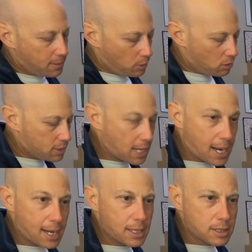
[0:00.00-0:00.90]
similar
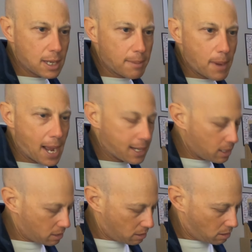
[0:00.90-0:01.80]
size
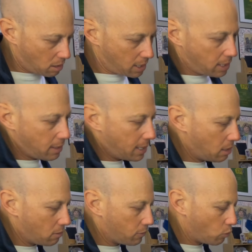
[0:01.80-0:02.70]
pocket
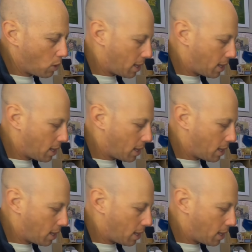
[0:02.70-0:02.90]
here as